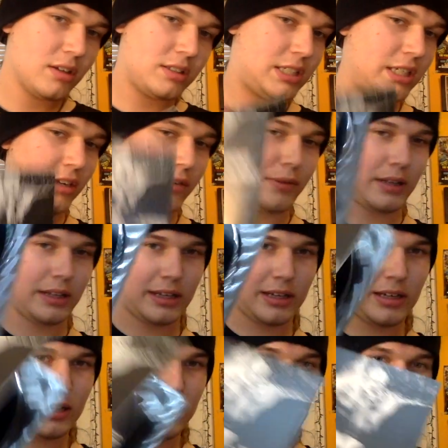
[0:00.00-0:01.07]
still really
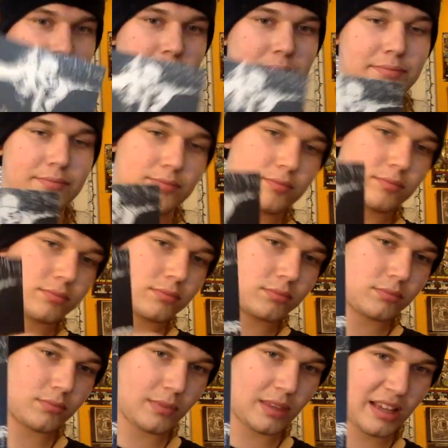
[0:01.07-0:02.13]
good.
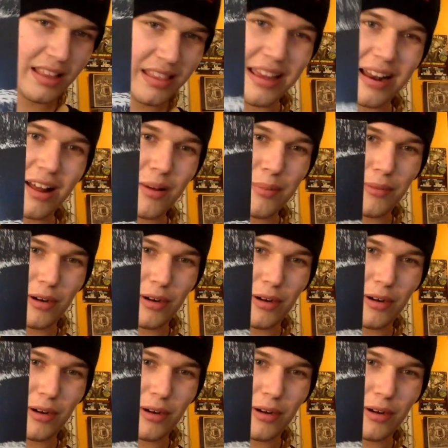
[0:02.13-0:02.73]
That album